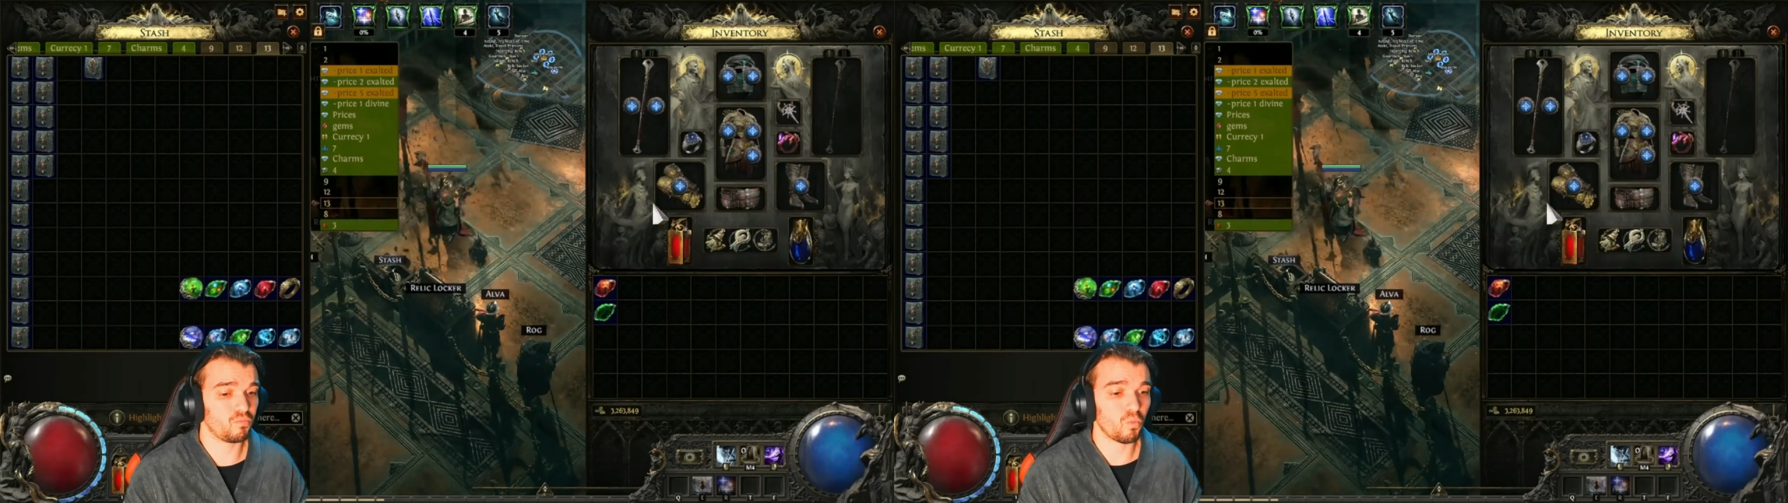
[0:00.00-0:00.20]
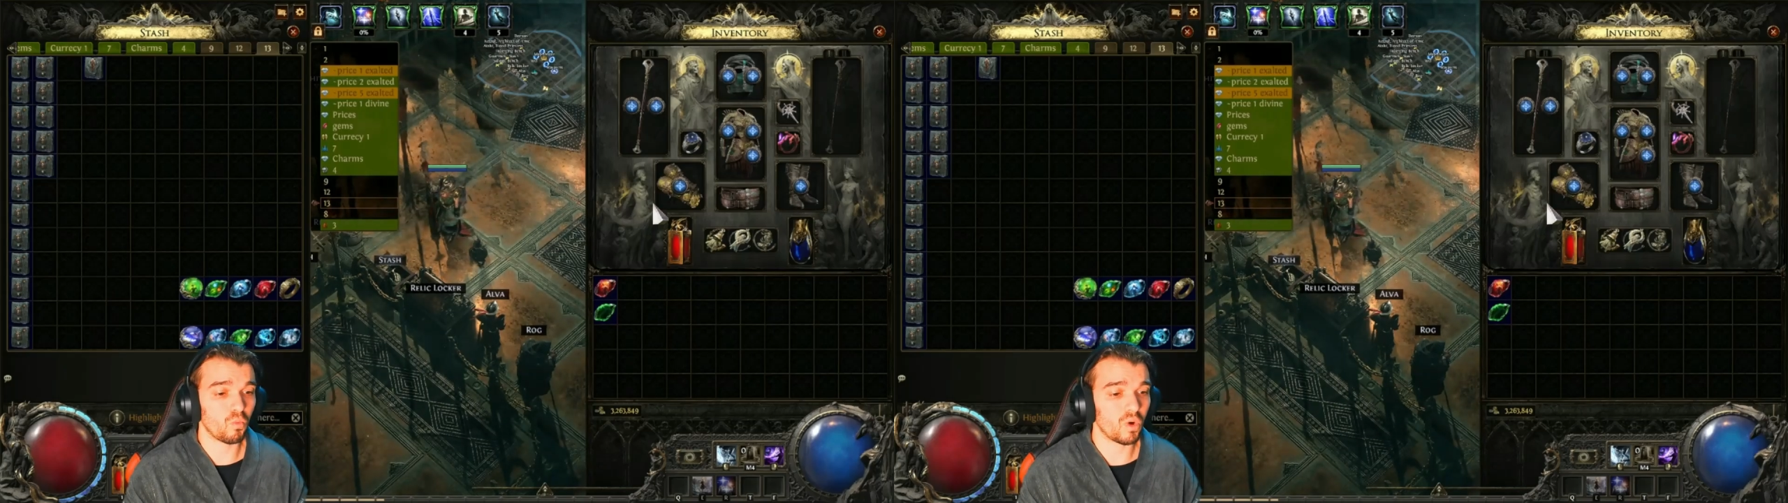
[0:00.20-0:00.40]

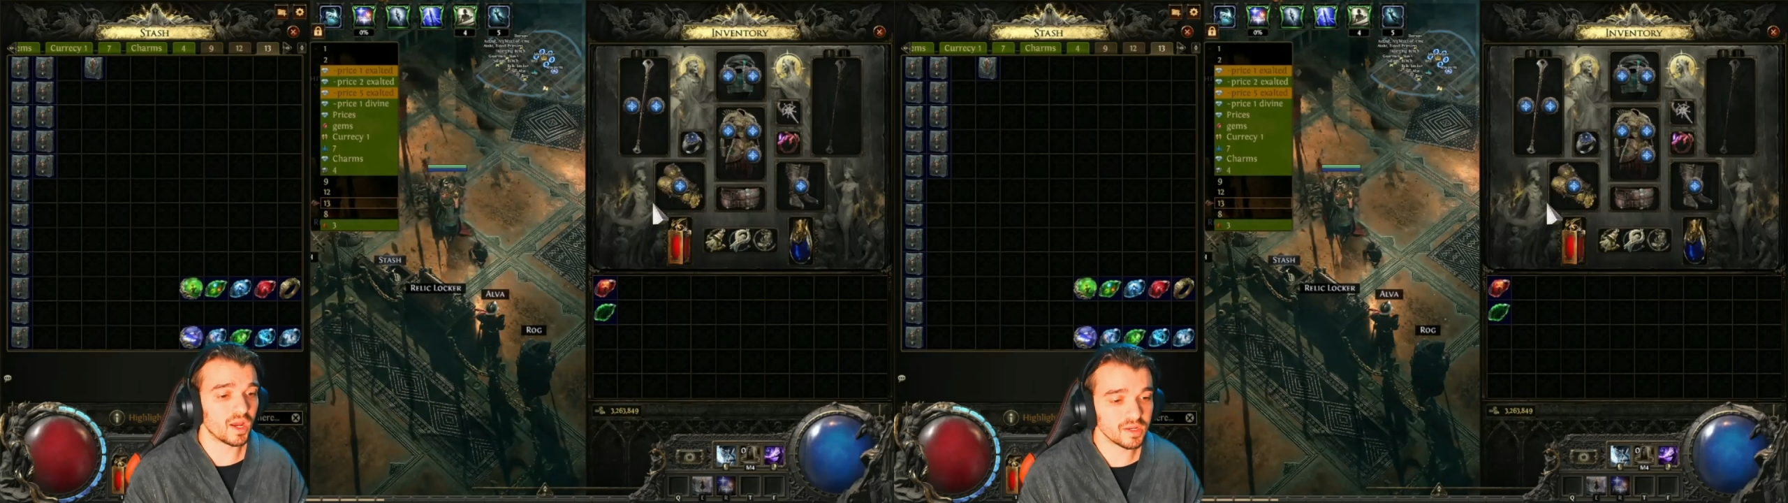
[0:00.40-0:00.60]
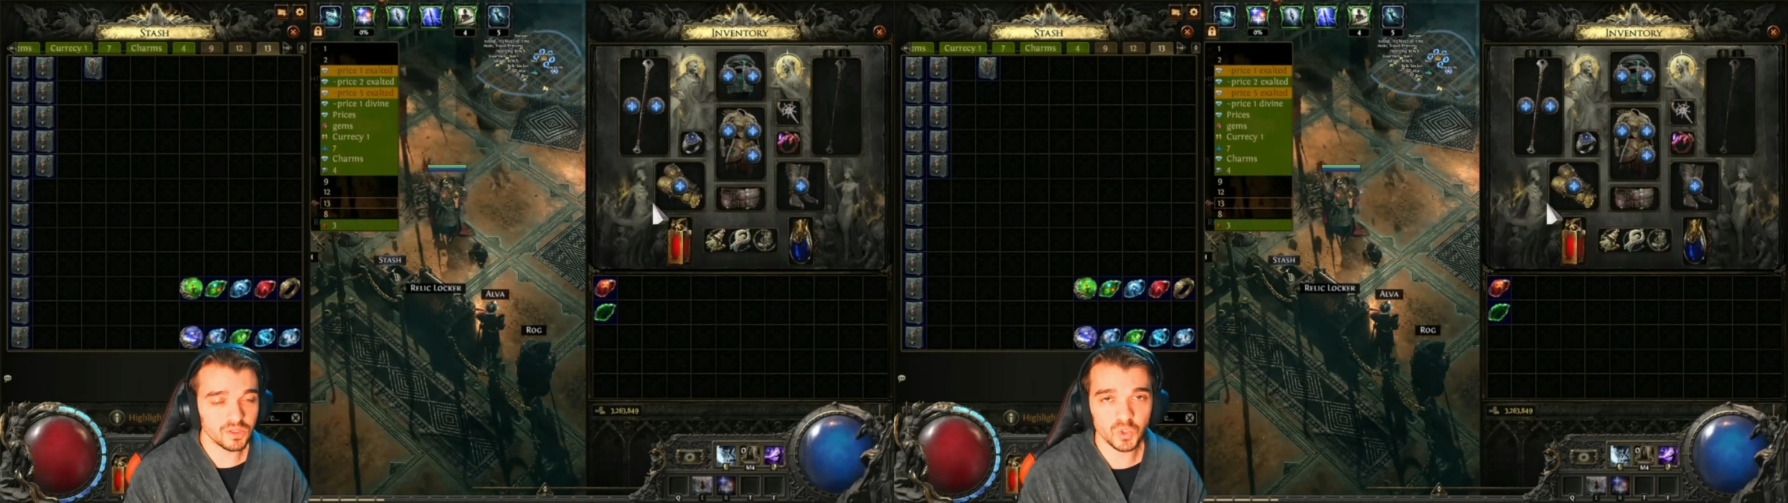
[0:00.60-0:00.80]

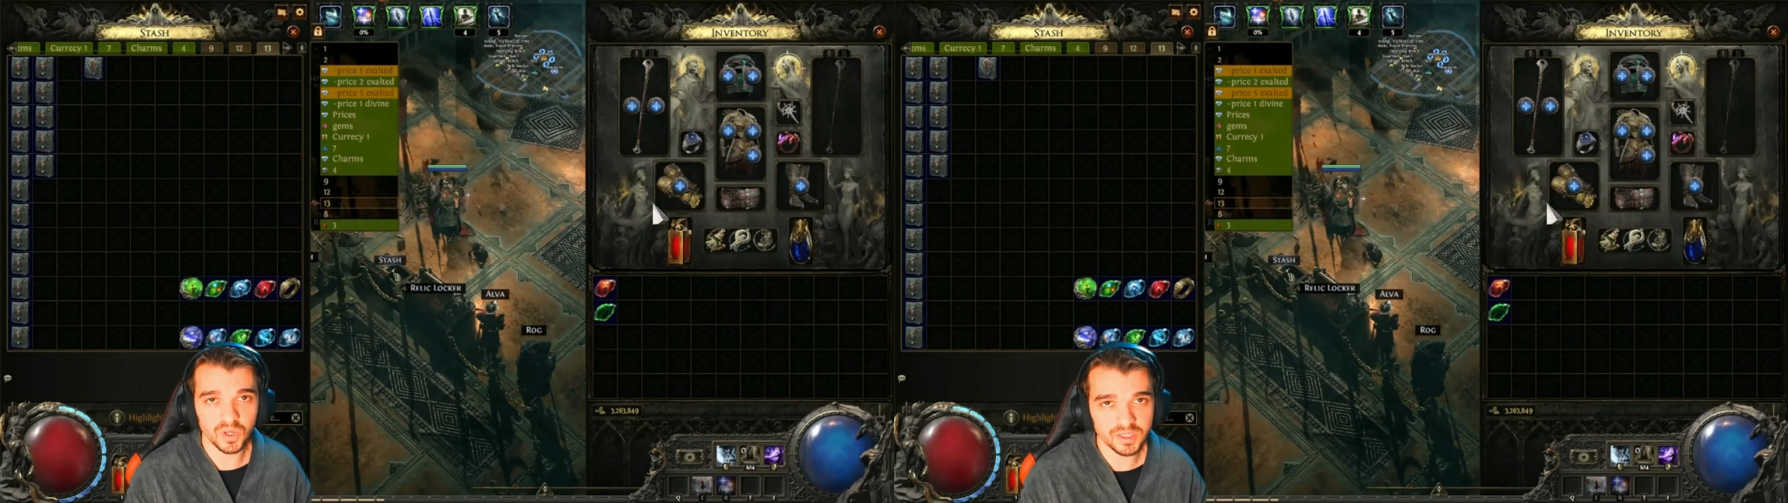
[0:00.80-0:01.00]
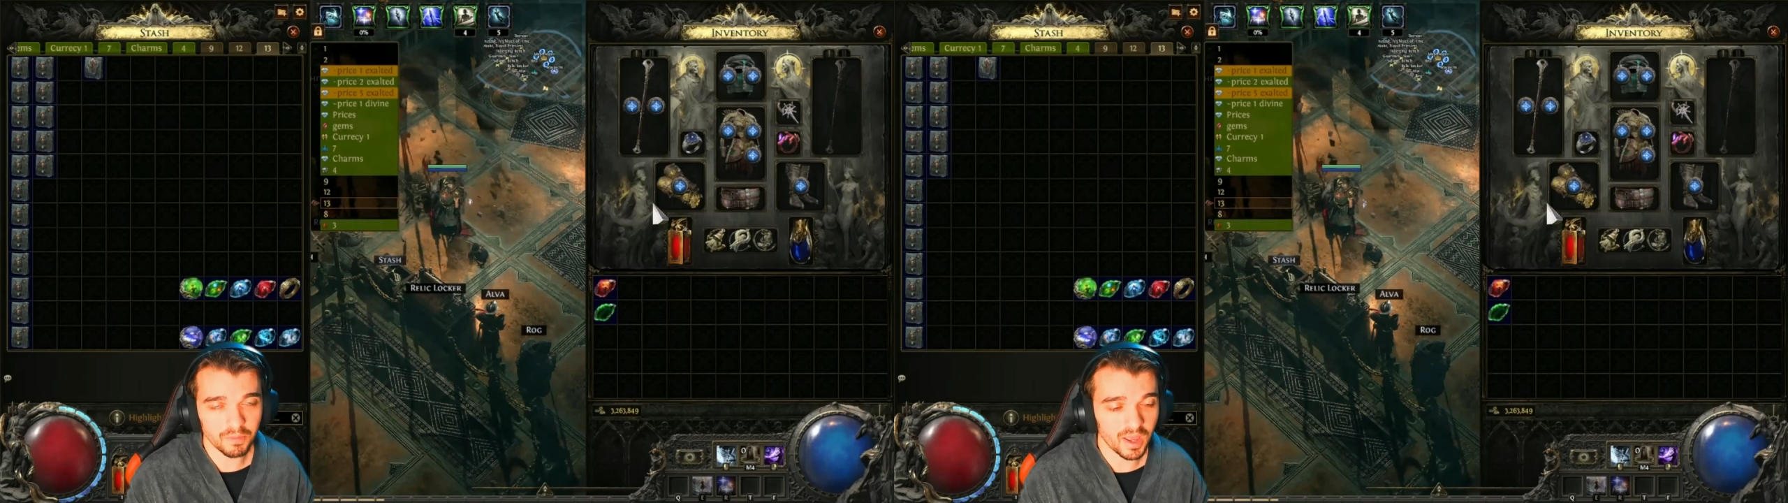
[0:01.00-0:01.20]
1 in
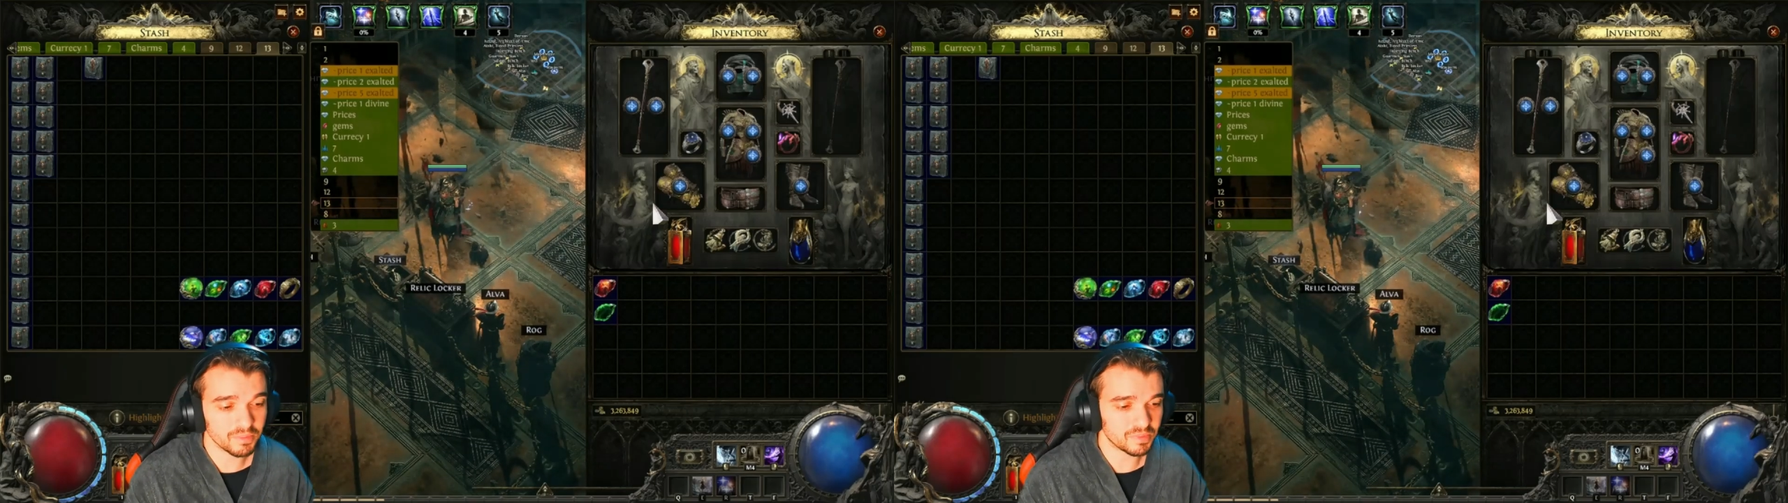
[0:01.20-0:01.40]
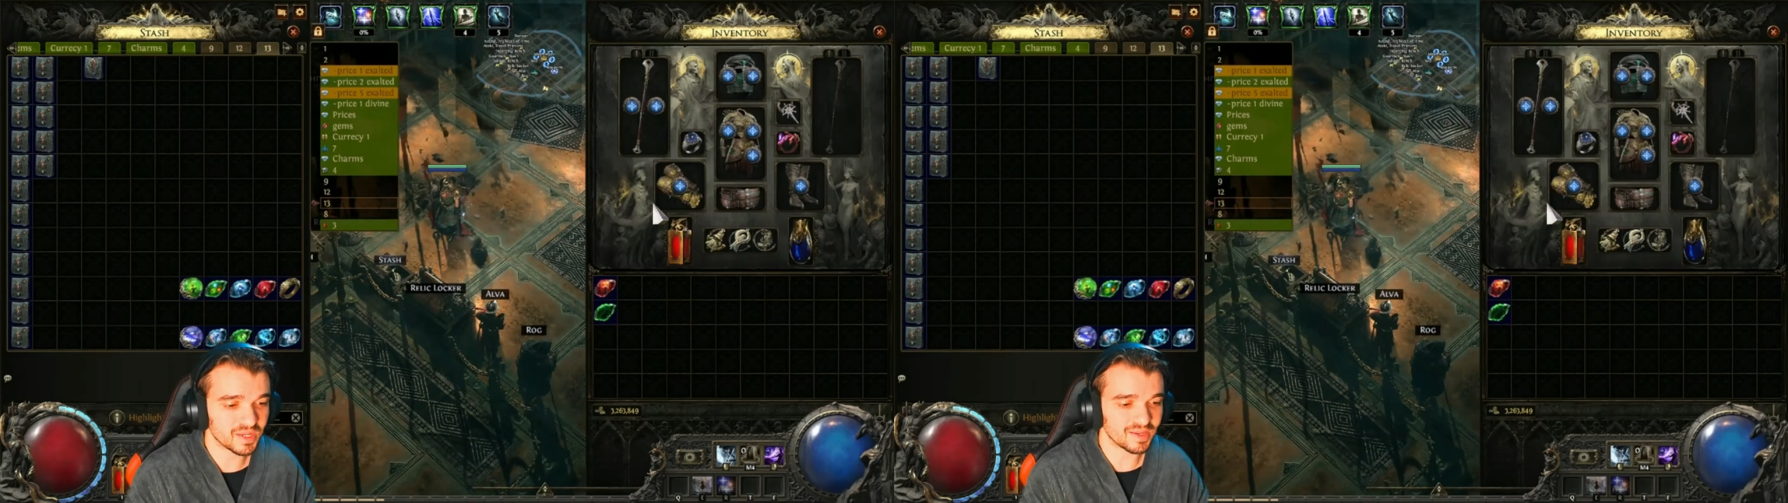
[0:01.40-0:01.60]
20
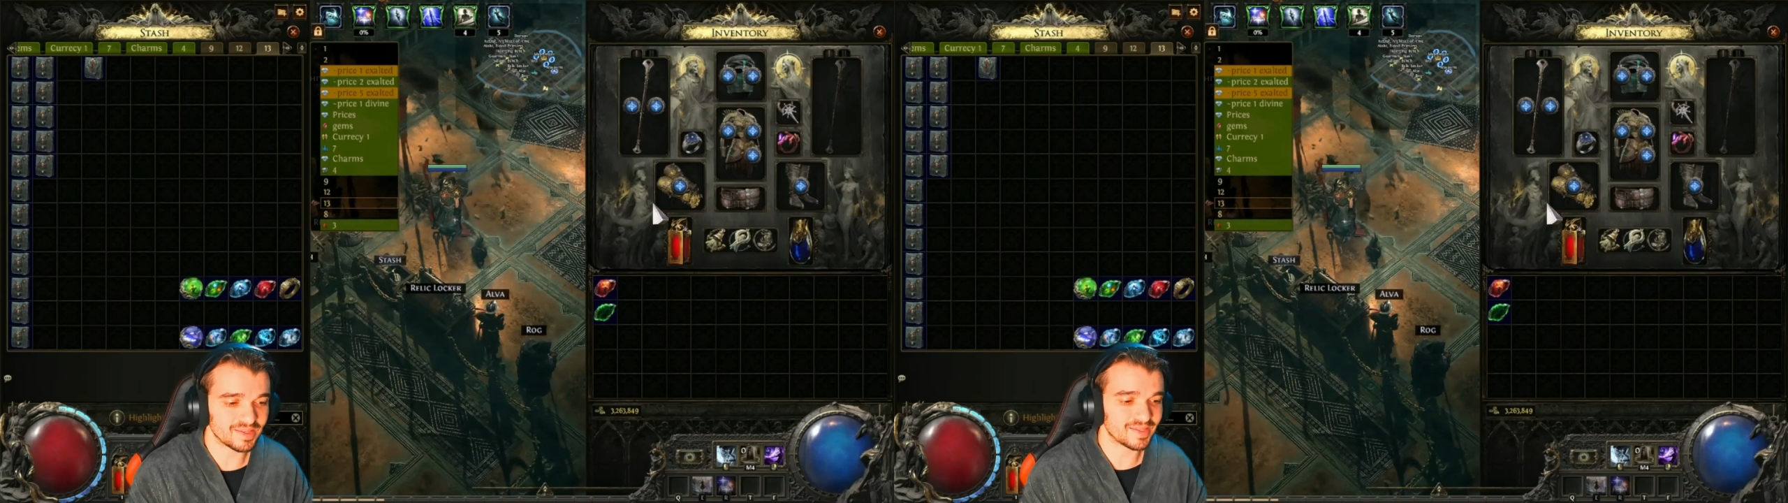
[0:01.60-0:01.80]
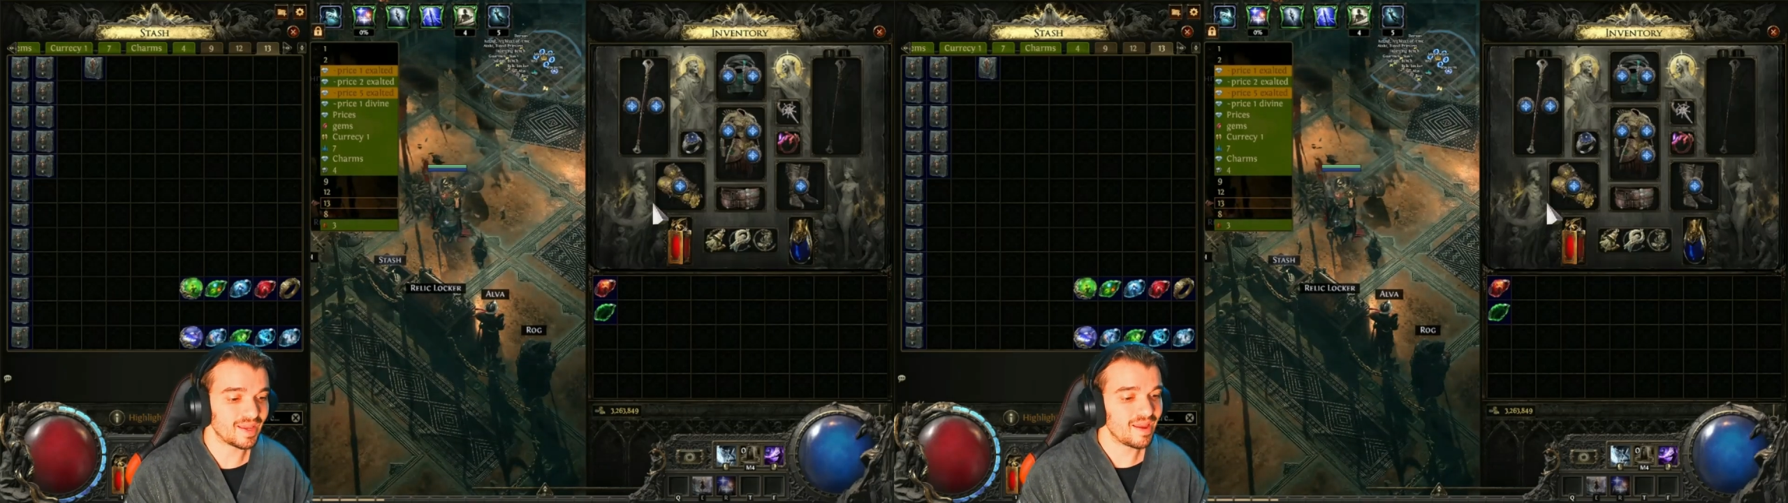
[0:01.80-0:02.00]
maps
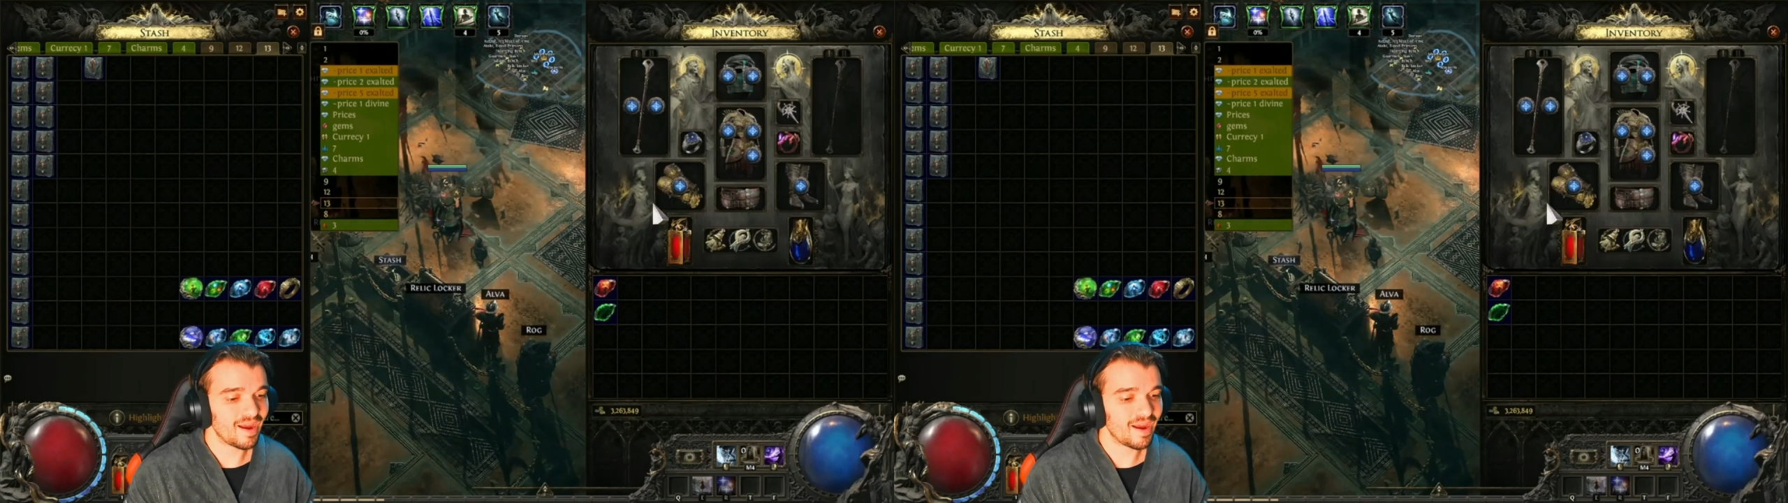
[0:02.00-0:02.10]
because